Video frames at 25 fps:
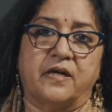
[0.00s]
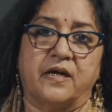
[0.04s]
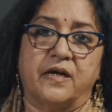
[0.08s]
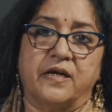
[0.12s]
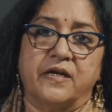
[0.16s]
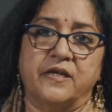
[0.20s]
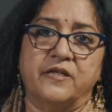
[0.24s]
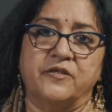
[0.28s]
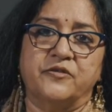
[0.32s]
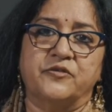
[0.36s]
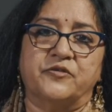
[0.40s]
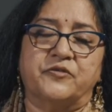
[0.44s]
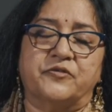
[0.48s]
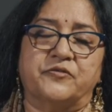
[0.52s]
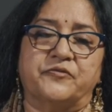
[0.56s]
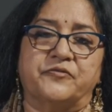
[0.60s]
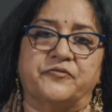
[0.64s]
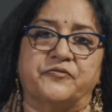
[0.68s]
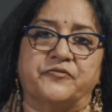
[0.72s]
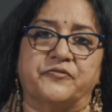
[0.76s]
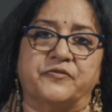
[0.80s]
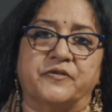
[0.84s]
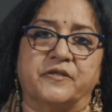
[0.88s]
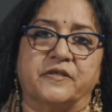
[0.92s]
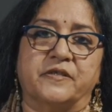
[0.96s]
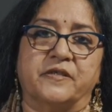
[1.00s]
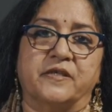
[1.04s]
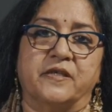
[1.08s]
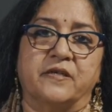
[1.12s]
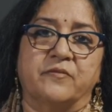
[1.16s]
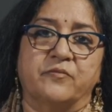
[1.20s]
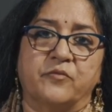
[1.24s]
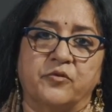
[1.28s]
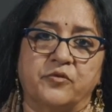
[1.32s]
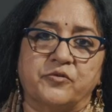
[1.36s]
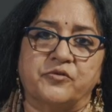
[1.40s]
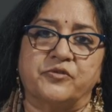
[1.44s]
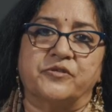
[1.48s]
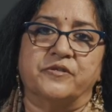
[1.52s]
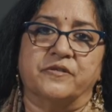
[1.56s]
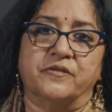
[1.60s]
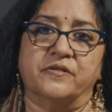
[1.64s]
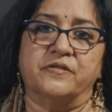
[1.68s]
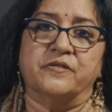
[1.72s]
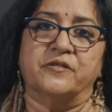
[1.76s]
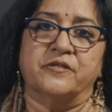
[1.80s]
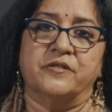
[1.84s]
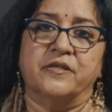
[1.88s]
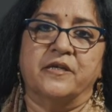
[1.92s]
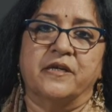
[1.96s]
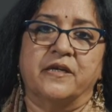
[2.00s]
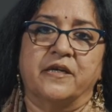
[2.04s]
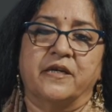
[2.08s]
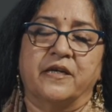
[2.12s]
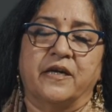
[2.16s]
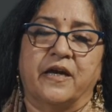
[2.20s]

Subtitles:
kinds of emotions,